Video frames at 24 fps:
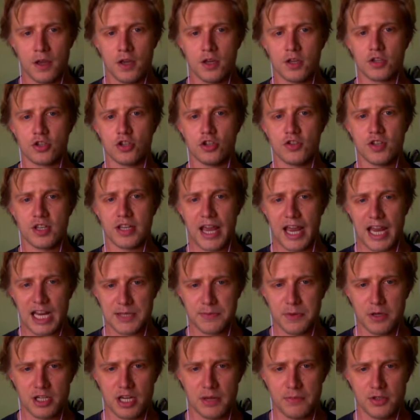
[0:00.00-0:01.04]
Using
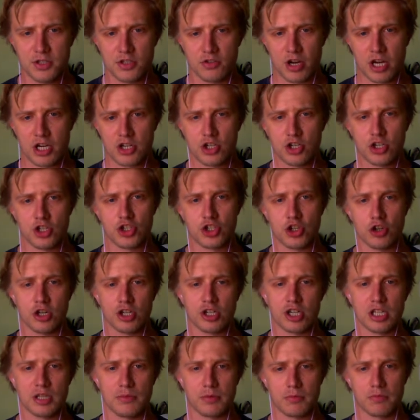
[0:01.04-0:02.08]
expert demonstration during
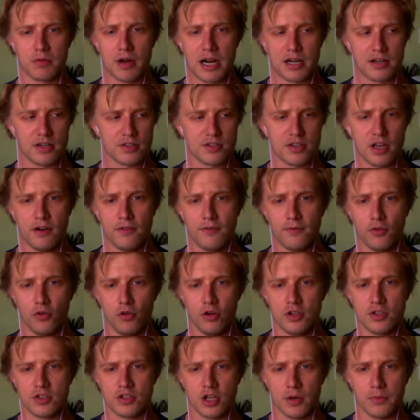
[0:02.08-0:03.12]
deliberate practice
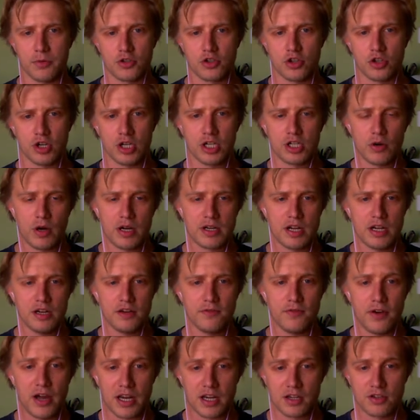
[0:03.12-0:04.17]
affords the opportunity to
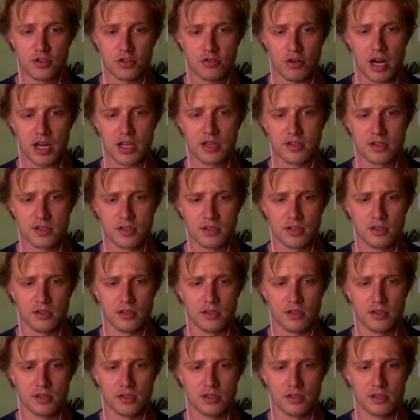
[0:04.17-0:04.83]
identify constraints.